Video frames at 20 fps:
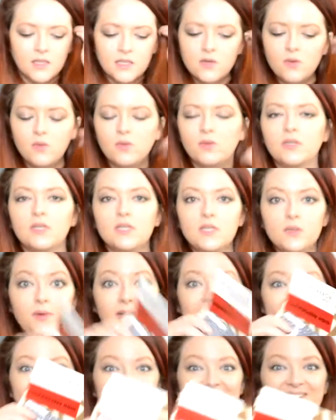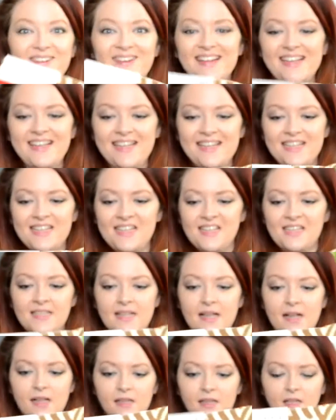So this one here is
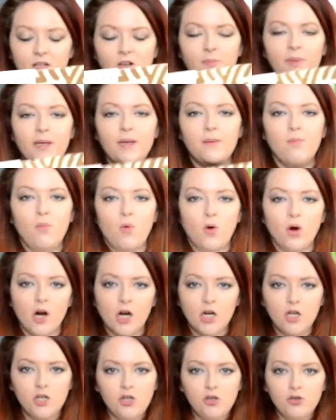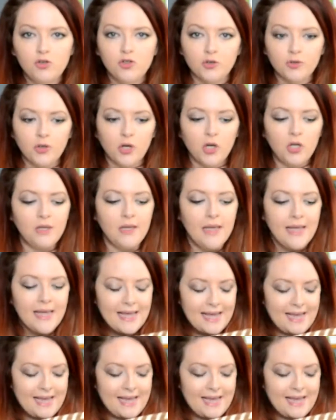a little bit more neutral.